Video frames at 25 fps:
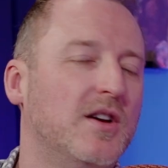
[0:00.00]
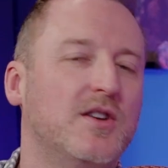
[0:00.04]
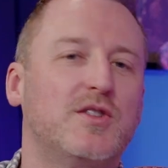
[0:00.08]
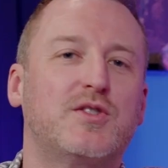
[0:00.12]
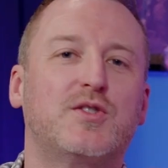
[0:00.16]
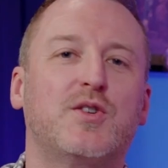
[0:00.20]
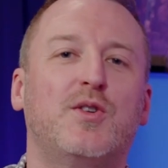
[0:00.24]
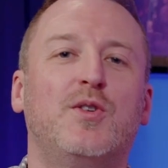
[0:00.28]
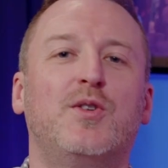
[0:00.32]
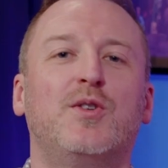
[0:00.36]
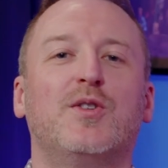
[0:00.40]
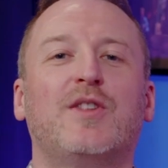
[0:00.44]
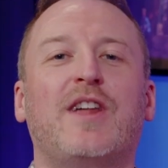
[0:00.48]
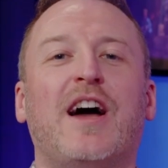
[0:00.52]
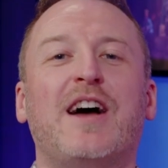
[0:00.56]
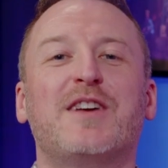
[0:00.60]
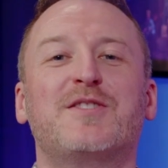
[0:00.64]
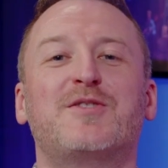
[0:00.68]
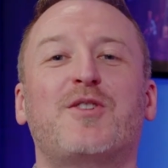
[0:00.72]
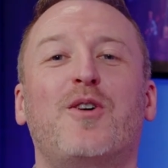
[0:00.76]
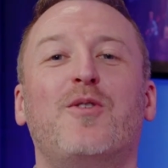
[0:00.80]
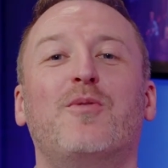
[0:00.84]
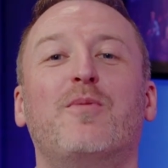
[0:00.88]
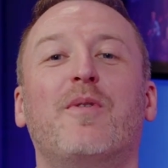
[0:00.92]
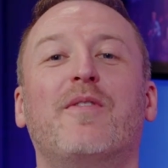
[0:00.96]
So
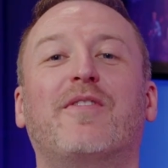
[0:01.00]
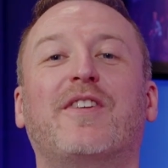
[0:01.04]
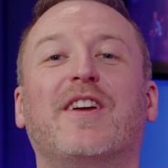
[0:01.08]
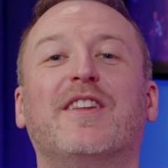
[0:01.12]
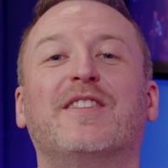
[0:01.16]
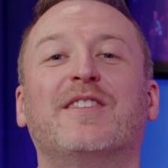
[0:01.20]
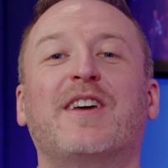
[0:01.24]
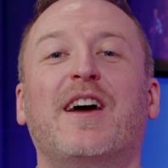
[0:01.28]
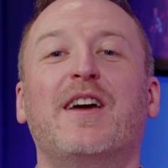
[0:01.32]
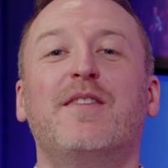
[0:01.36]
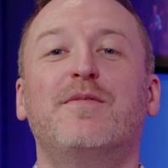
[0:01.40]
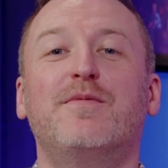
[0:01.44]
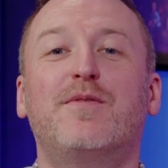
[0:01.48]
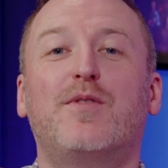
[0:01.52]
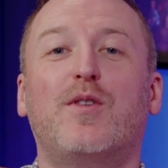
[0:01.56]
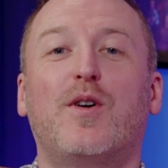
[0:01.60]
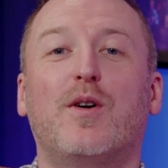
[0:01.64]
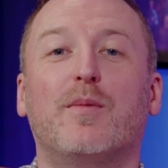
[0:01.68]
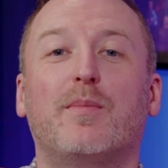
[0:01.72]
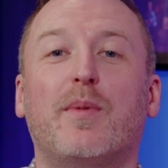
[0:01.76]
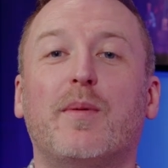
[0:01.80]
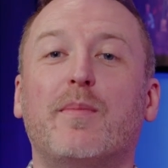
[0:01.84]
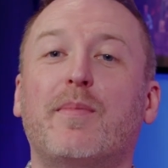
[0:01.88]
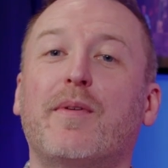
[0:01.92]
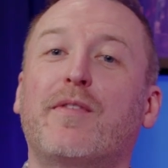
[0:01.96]
that's all we've got time for,
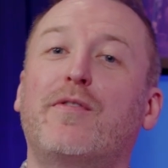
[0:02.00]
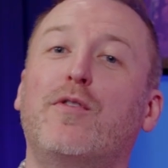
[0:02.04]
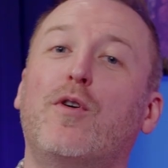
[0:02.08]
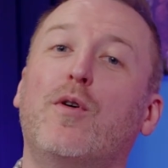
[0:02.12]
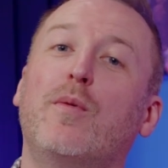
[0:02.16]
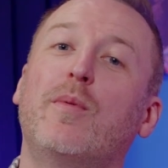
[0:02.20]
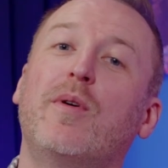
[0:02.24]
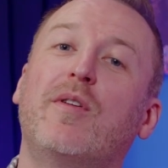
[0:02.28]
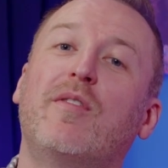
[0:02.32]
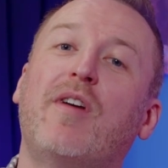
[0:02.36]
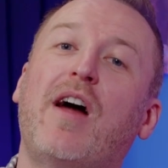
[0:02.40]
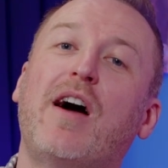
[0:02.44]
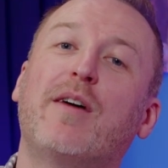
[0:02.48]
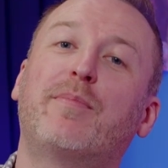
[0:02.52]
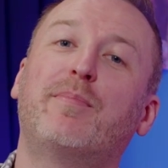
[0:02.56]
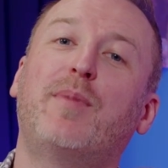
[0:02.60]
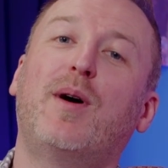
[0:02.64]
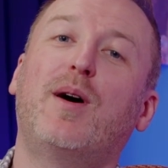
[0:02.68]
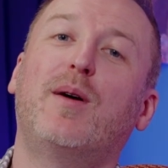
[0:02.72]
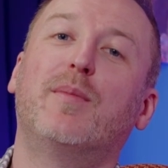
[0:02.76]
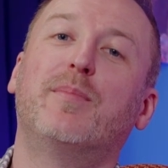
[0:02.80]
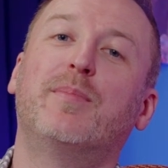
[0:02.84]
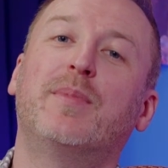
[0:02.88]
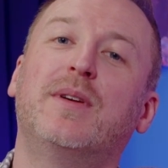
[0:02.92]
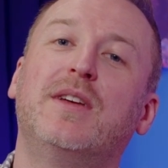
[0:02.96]
but before we wrap
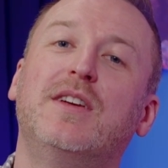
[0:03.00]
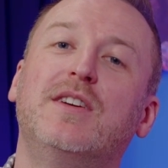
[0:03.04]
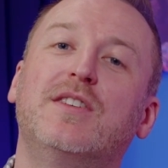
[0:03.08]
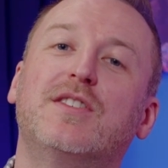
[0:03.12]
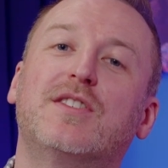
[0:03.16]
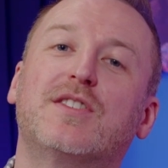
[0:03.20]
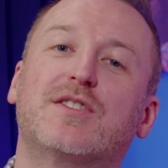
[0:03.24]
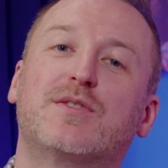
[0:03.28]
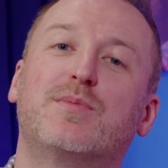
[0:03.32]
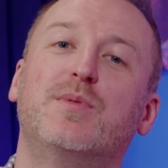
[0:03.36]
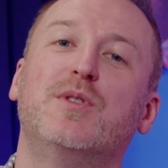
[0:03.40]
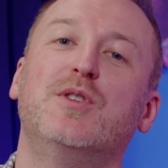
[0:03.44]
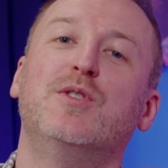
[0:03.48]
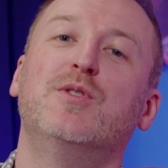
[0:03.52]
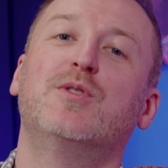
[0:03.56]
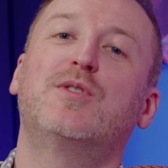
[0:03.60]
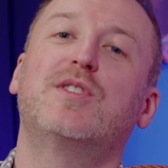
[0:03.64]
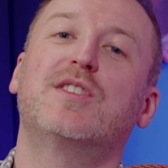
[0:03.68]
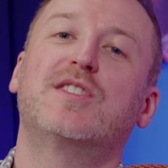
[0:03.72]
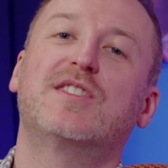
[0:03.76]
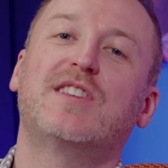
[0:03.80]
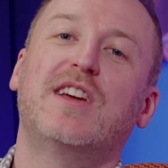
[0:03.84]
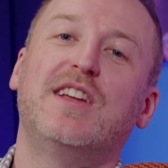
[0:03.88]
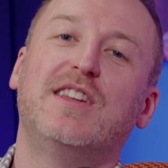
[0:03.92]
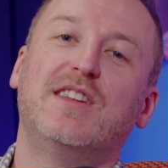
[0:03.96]
up, here's what you
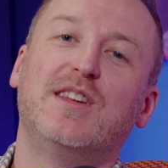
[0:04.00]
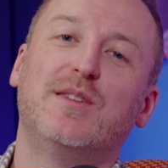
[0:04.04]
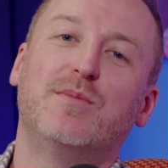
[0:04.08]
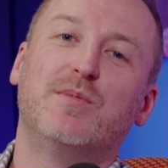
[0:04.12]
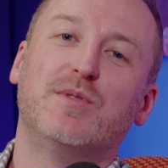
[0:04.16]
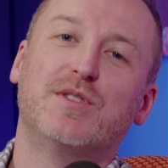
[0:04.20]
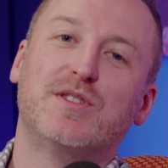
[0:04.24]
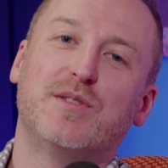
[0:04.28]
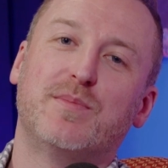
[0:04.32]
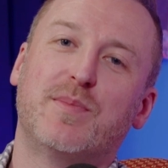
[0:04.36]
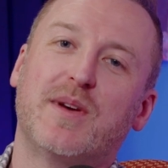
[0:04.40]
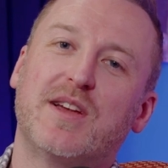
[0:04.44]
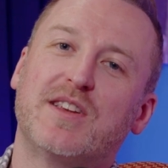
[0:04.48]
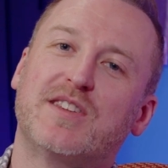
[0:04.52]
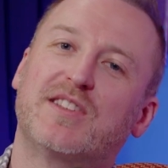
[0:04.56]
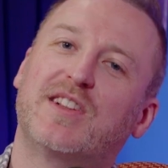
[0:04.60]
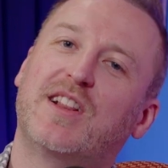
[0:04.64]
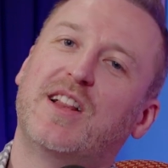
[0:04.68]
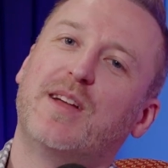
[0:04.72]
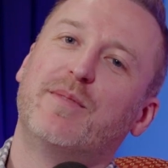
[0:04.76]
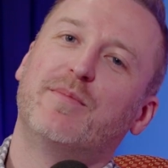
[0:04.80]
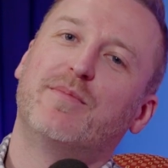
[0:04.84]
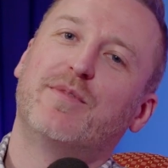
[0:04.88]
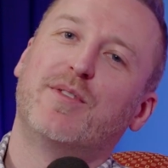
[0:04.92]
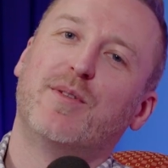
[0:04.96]
decided was the best
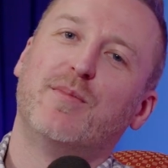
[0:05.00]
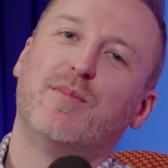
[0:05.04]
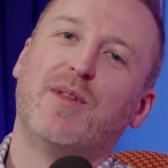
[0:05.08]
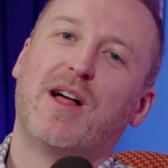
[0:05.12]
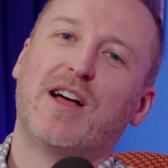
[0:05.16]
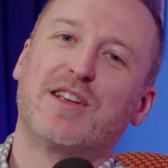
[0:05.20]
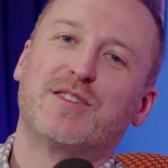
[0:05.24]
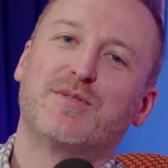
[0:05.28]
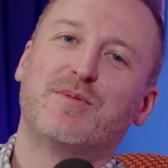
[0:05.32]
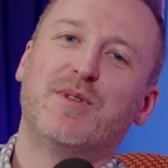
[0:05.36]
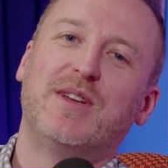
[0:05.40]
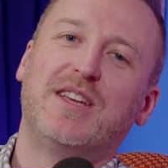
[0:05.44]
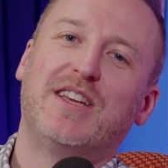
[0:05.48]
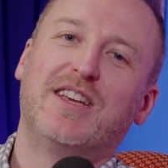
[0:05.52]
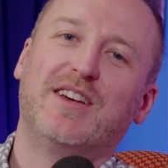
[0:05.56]
clip from last week.